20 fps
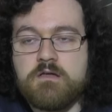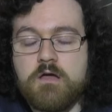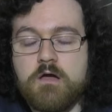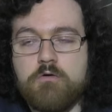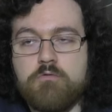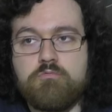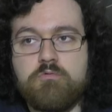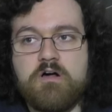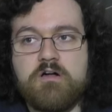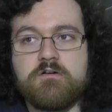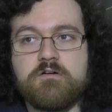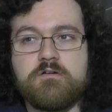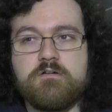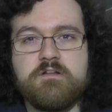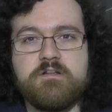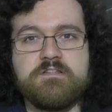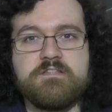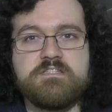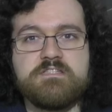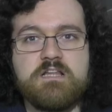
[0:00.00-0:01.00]
rather
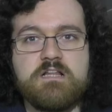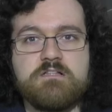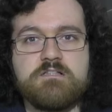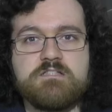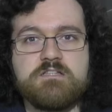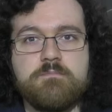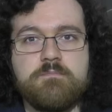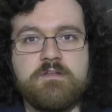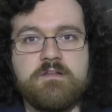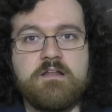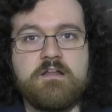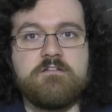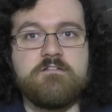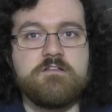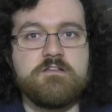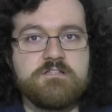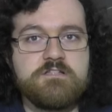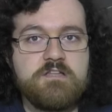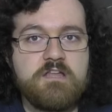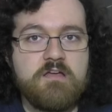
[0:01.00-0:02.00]
than sell something that
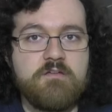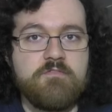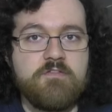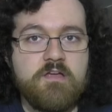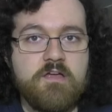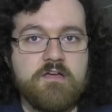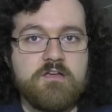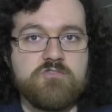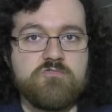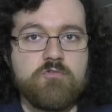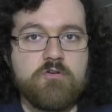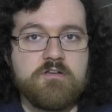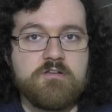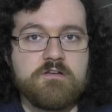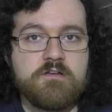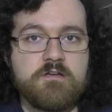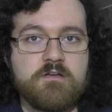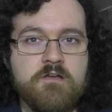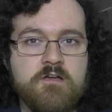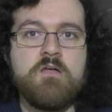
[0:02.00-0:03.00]
doesn't have the age
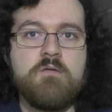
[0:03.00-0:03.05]
rating.